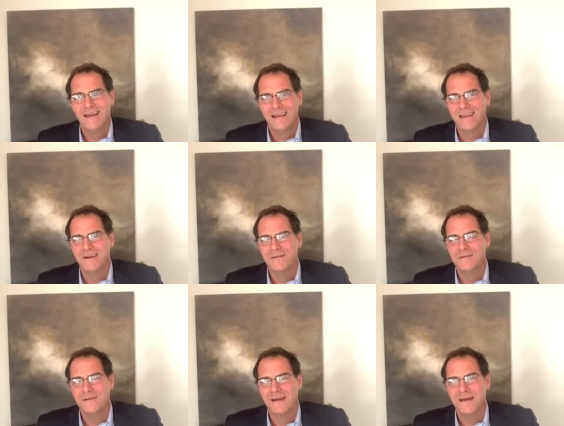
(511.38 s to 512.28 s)
you know,
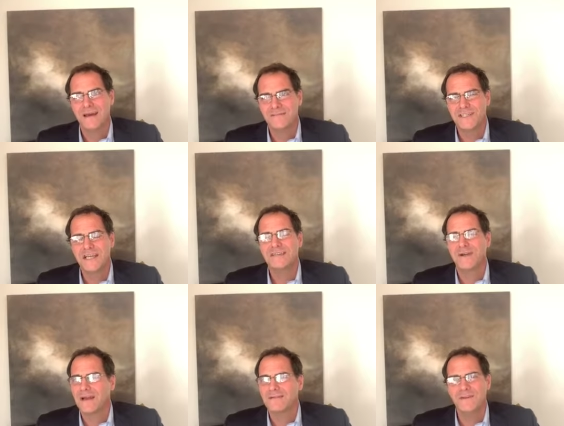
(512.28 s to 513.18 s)
I, have checked
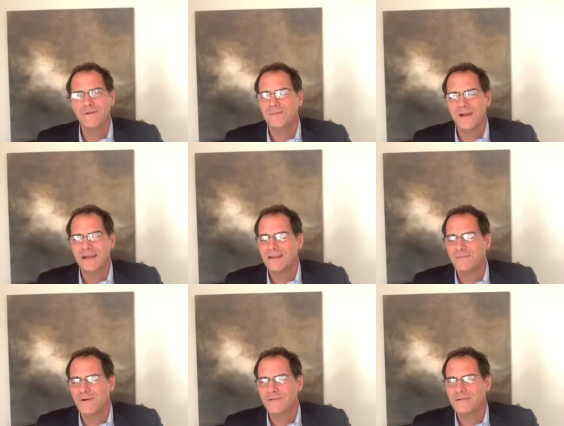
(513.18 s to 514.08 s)
around. You and Brady are
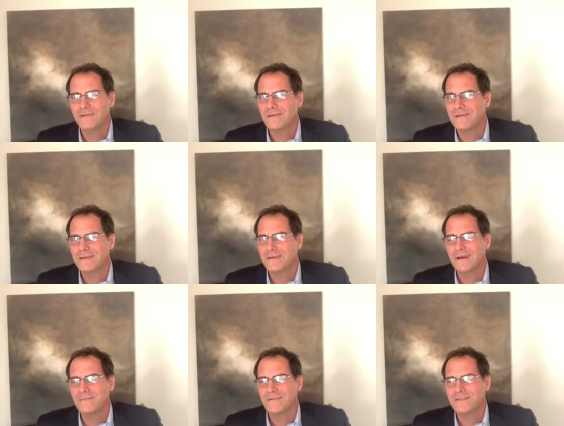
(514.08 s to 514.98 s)
both a
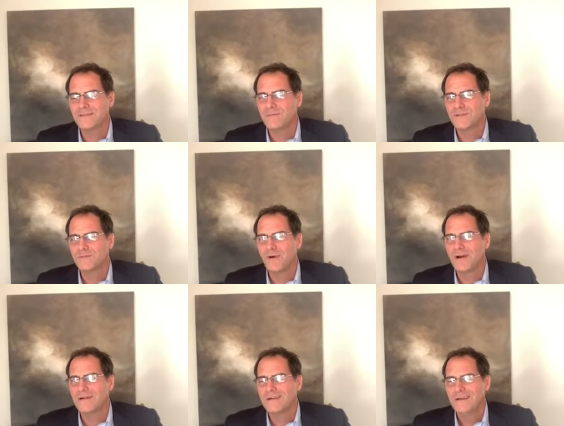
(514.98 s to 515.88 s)
couple of super
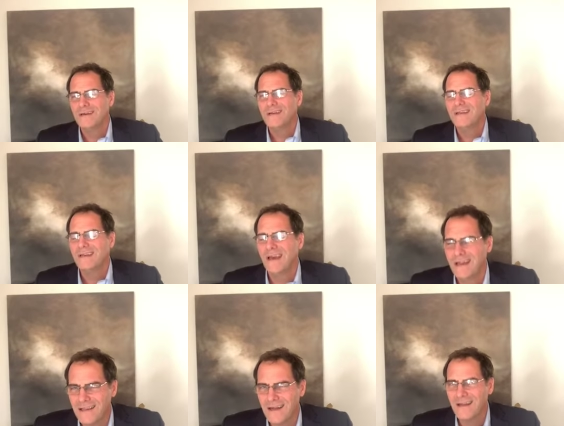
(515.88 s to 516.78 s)
smart. You
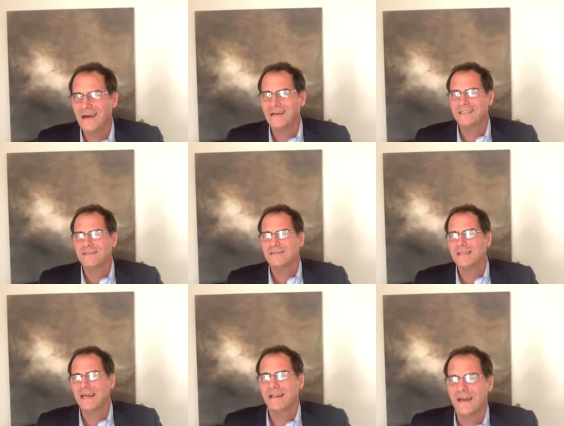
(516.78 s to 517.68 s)
got a lot of hustle.
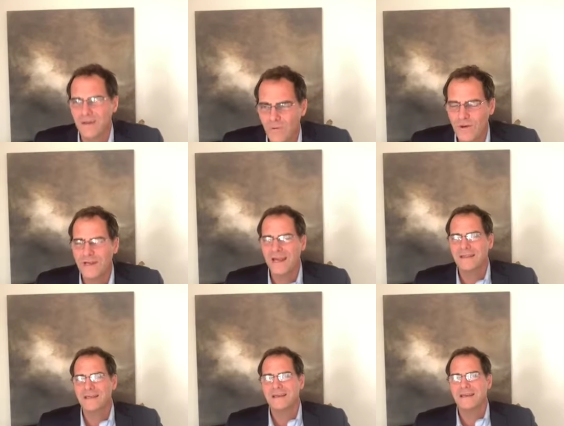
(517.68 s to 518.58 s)
You got a lot of work
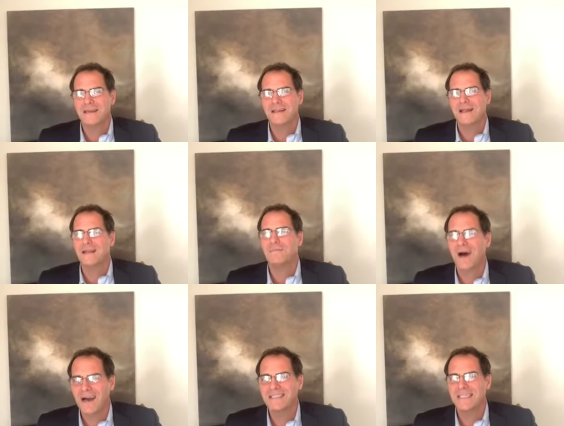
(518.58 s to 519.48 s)
ethic. You got a lot of
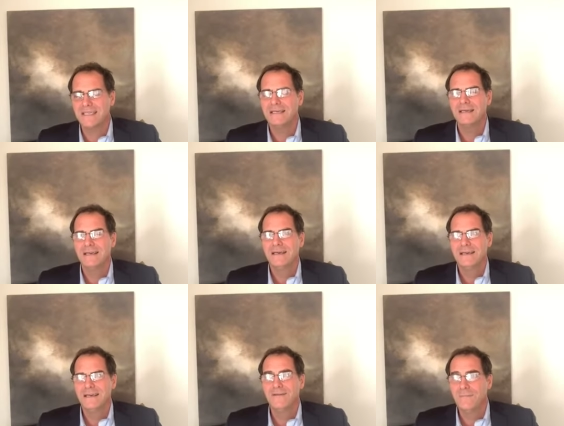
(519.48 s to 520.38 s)
moxie.
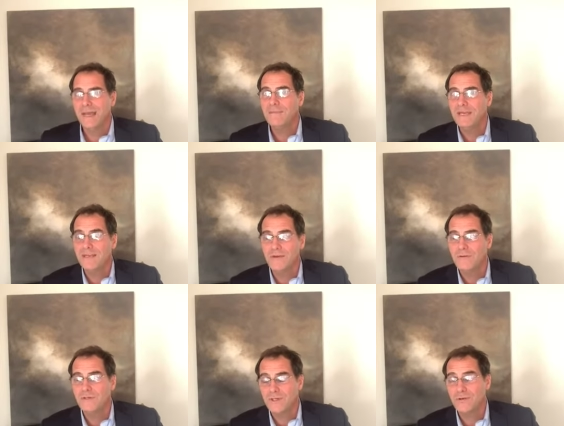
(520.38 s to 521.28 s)
You know, maybe
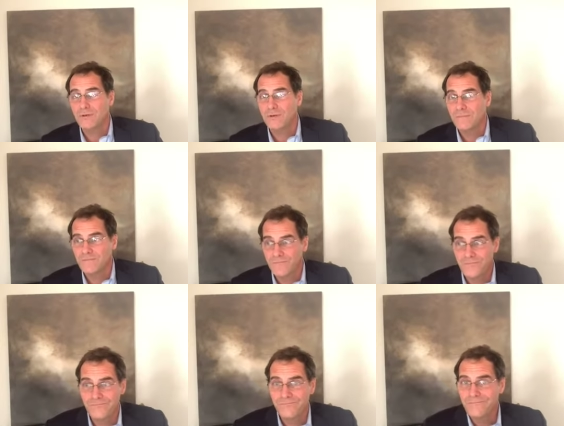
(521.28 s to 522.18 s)
you two
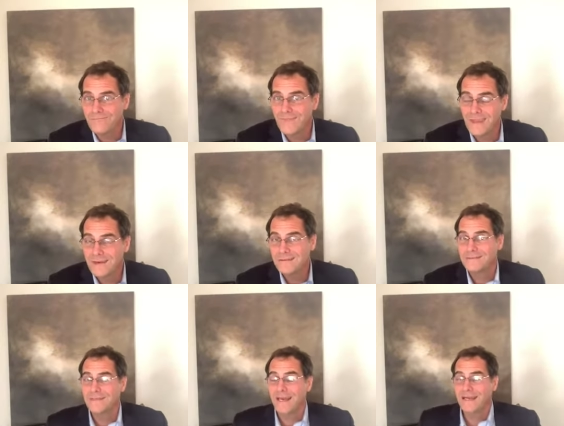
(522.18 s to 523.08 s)

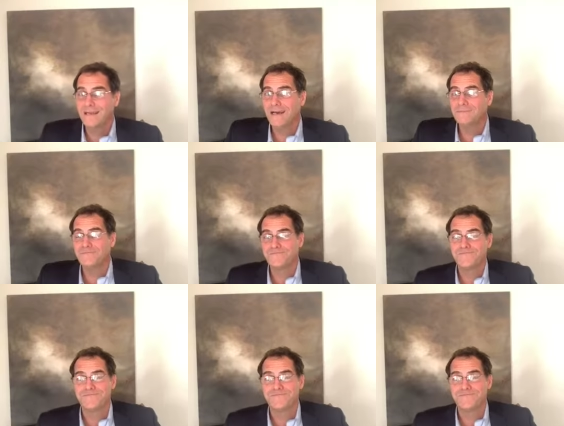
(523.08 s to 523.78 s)
end up